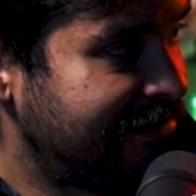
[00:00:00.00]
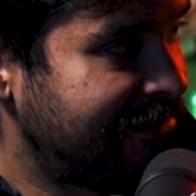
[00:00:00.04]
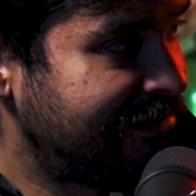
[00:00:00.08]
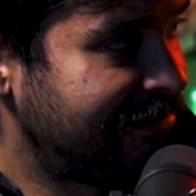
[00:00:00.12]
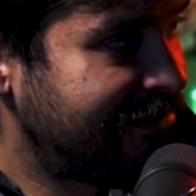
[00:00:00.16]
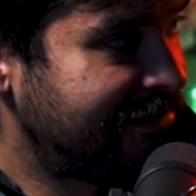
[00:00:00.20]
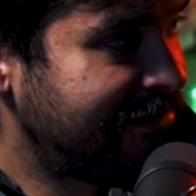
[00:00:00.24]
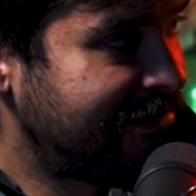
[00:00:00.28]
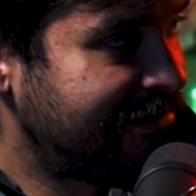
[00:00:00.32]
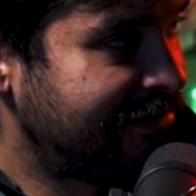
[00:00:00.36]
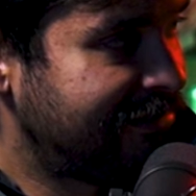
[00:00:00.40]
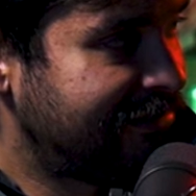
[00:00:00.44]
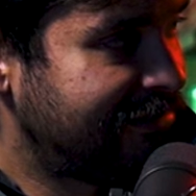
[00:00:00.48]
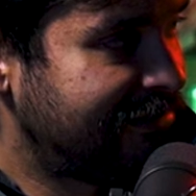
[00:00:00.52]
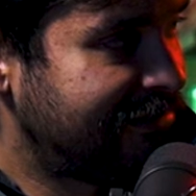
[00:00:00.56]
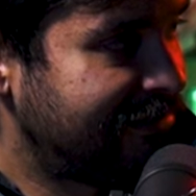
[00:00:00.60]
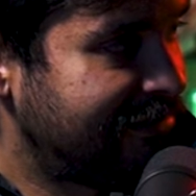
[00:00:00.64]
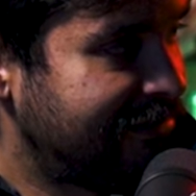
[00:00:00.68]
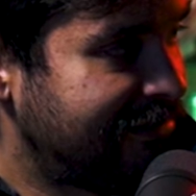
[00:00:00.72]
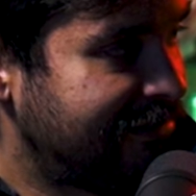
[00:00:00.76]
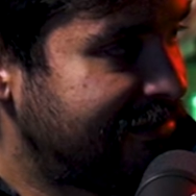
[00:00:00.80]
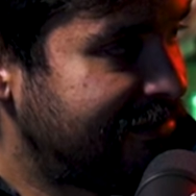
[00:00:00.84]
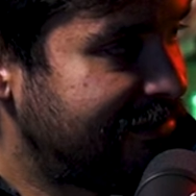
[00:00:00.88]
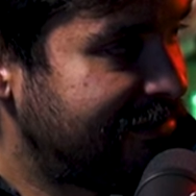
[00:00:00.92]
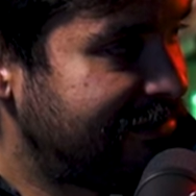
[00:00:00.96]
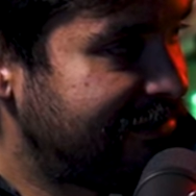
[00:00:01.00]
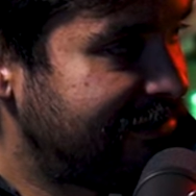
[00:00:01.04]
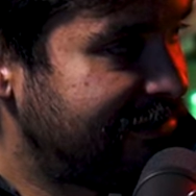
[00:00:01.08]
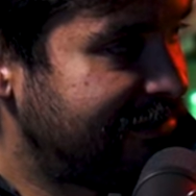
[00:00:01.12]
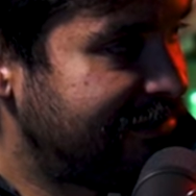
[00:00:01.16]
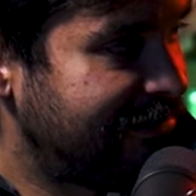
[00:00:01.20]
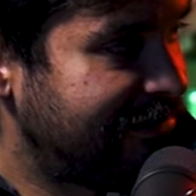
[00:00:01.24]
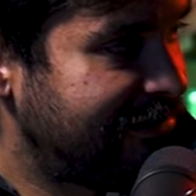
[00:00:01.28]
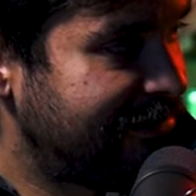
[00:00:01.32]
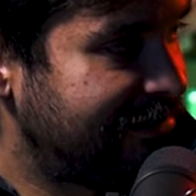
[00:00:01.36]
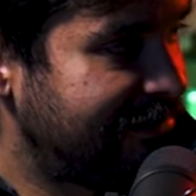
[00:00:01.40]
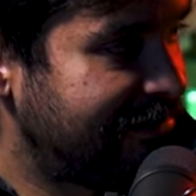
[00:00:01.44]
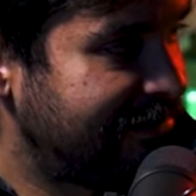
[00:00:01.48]

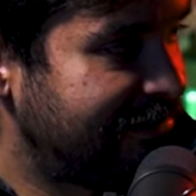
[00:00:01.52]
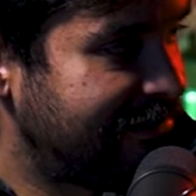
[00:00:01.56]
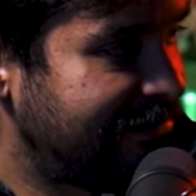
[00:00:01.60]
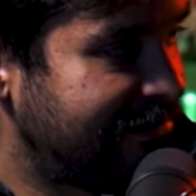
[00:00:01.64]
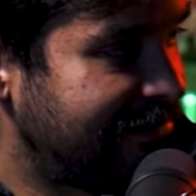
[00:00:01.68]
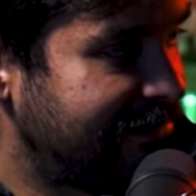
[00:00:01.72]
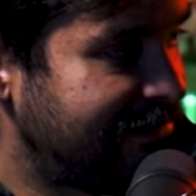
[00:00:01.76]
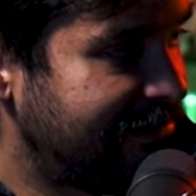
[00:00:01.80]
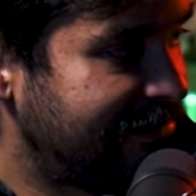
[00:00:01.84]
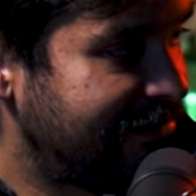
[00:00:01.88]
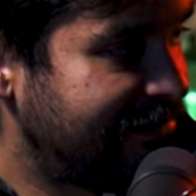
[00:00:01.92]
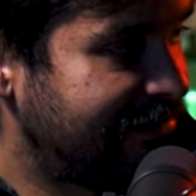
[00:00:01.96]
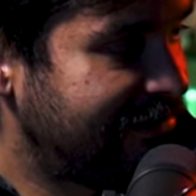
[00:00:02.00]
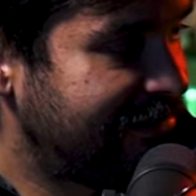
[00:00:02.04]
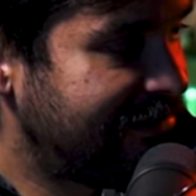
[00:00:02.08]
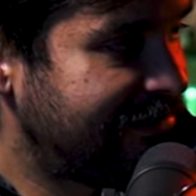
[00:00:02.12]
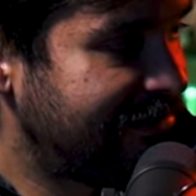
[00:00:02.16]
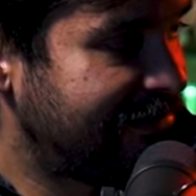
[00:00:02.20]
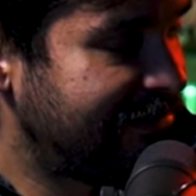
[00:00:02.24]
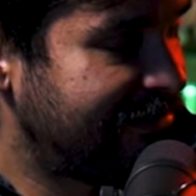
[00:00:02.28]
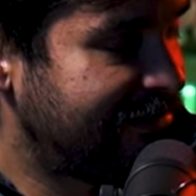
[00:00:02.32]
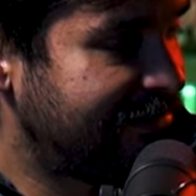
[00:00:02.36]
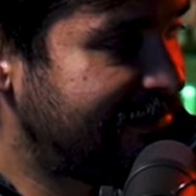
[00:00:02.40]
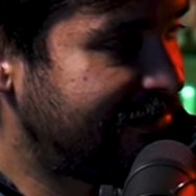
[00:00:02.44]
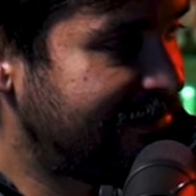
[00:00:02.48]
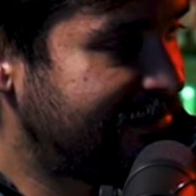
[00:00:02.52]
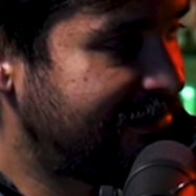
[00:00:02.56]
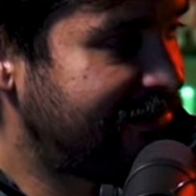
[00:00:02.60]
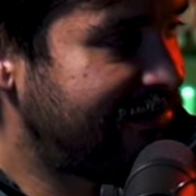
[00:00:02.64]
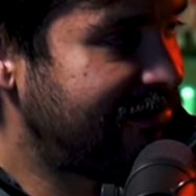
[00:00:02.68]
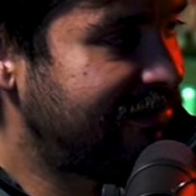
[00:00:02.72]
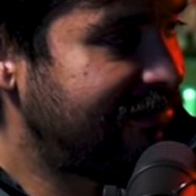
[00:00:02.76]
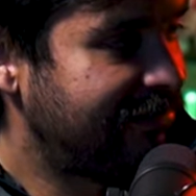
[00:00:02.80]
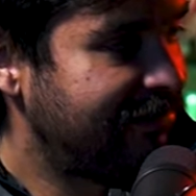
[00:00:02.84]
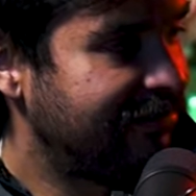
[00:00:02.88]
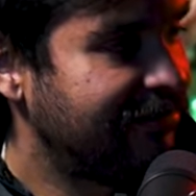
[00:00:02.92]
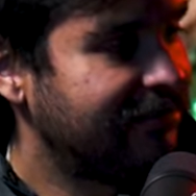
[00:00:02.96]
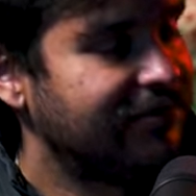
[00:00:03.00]

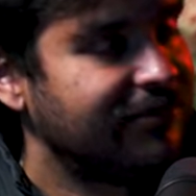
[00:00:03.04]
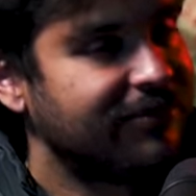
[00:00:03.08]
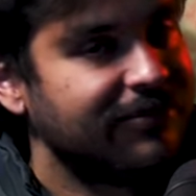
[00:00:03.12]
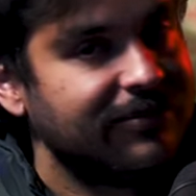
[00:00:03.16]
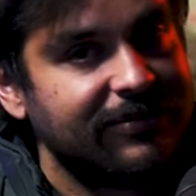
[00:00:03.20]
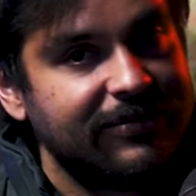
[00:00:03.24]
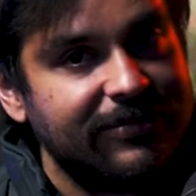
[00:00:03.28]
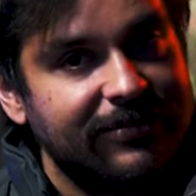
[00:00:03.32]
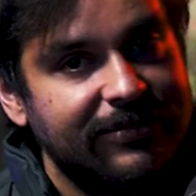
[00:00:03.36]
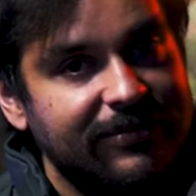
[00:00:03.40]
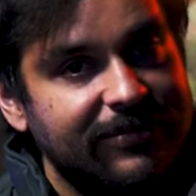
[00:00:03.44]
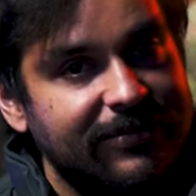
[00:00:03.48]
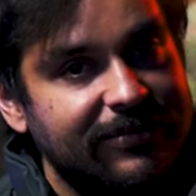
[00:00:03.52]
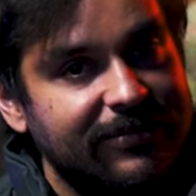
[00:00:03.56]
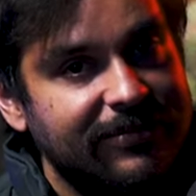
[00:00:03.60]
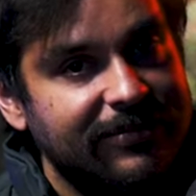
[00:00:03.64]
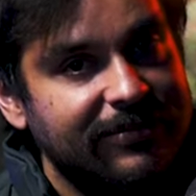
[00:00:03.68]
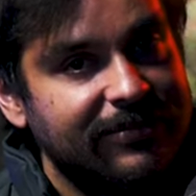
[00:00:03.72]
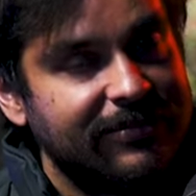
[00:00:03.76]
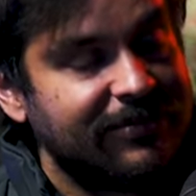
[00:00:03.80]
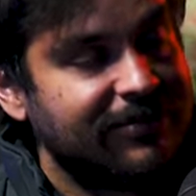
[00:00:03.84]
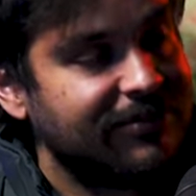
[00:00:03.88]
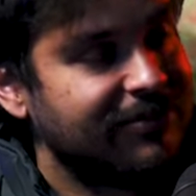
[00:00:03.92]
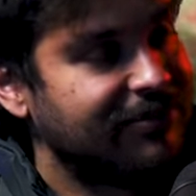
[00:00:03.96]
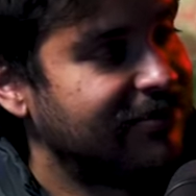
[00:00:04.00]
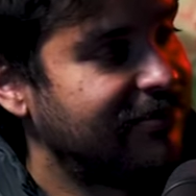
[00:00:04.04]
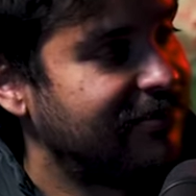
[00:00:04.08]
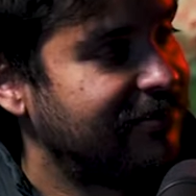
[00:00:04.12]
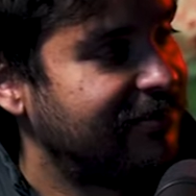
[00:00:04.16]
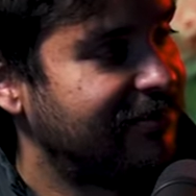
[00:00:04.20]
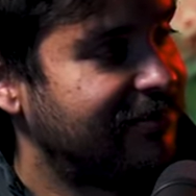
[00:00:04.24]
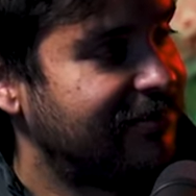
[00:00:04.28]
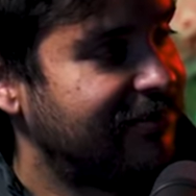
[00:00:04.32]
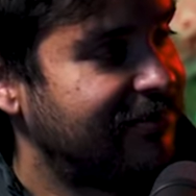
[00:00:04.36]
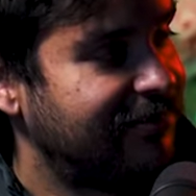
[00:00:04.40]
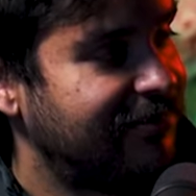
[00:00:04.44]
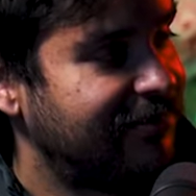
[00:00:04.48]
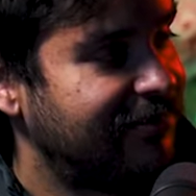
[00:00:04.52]

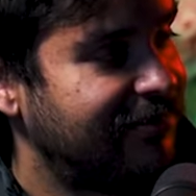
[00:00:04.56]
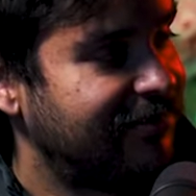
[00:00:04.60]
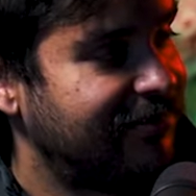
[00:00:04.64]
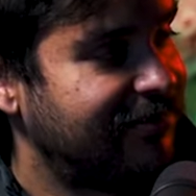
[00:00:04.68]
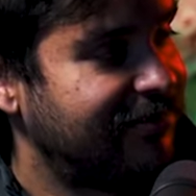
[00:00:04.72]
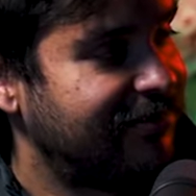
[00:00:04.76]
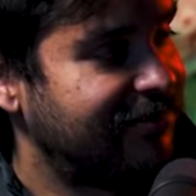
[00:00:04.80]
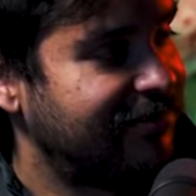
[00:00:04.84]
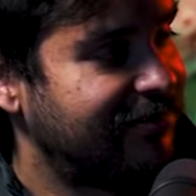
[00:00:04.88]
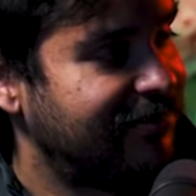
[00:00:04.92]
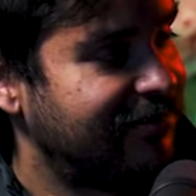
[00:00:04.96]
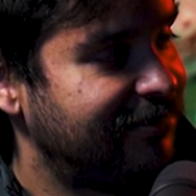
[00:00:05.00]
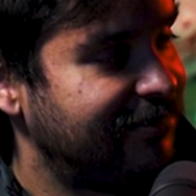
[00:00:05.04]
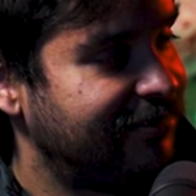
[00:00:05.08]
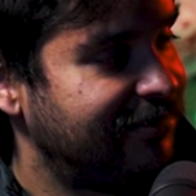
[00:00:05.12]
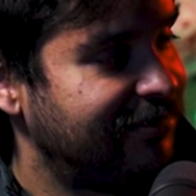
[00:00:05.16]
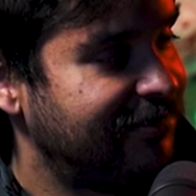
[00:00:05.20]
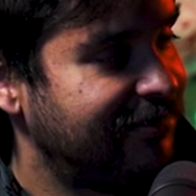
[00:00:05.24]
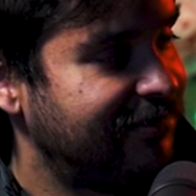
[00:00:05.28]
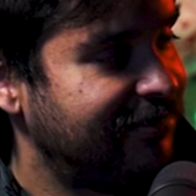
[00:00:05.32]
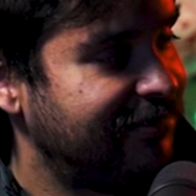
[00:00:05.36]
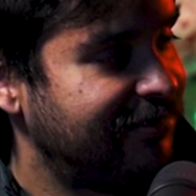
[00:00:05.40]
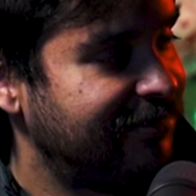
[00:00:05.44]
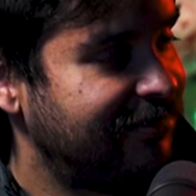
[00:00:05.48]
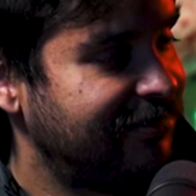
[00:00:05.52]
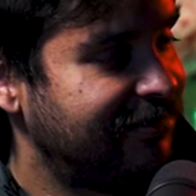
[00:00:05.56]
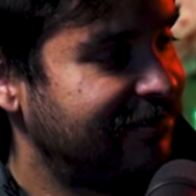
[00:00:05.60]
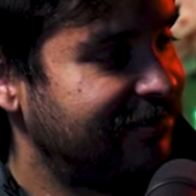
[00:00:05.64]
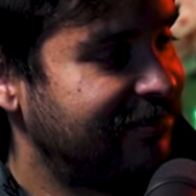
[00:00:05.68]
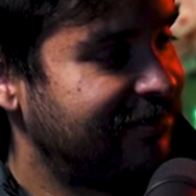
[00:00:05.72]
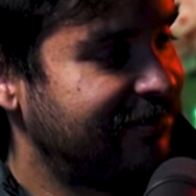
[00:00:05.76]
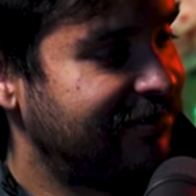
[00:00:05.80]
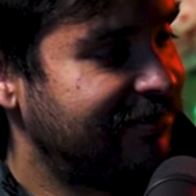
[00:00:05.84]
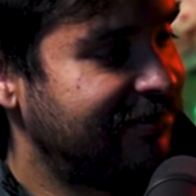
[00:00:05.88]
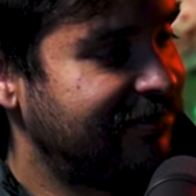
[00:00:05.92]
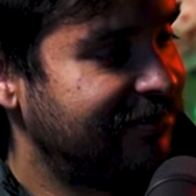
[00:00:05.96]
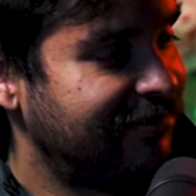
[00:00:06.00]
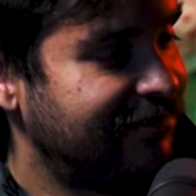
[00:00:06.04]

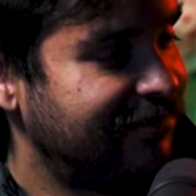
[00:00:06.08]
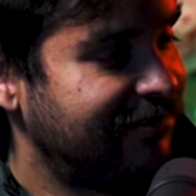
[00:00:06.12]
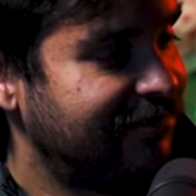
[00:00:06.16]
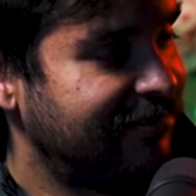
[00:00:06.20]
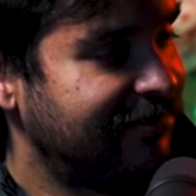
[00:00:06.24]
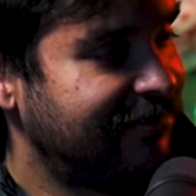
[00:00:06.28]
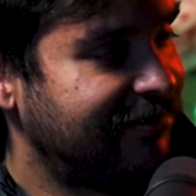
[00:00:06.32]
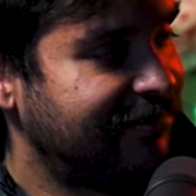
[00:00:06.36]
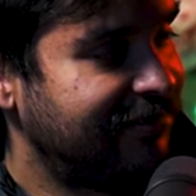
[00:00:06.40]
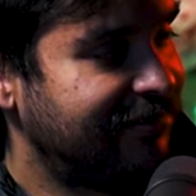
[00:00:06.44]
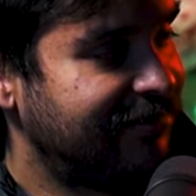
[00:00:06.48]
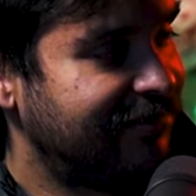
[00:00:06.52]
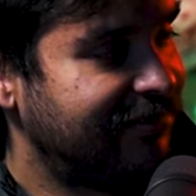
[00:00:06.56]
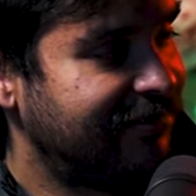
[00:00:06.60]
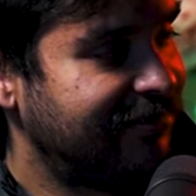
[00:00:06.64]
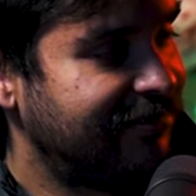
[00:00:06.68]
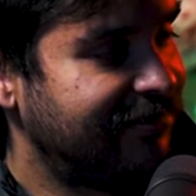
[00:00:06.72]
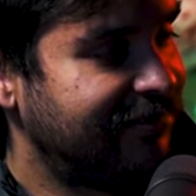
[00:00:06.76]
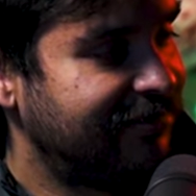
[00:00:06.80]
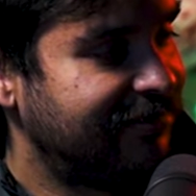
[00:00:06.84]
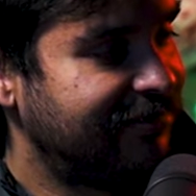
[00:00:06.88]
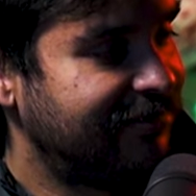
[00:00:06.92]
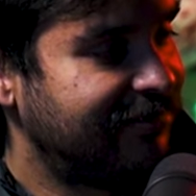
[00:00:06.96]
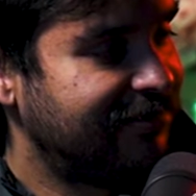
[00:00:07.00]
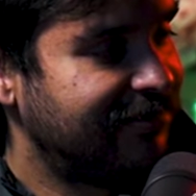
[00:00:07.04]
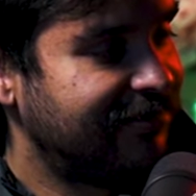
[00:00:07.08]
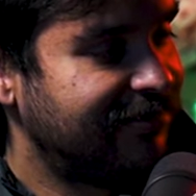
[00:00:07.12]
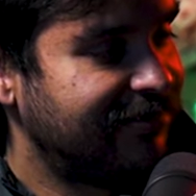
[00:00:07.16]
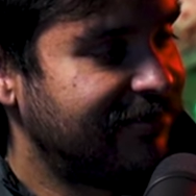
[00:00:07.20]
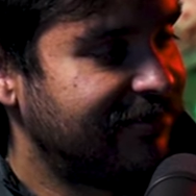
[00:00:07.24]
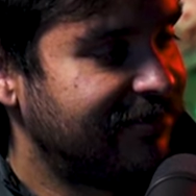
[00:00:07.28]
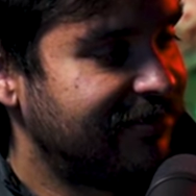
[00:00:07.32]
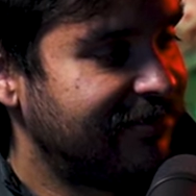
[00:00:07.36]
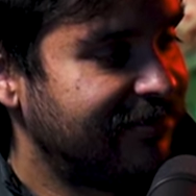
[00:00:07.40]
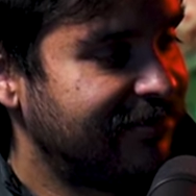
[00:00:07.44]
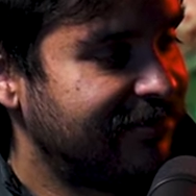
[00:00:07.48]
This person isn't speaking.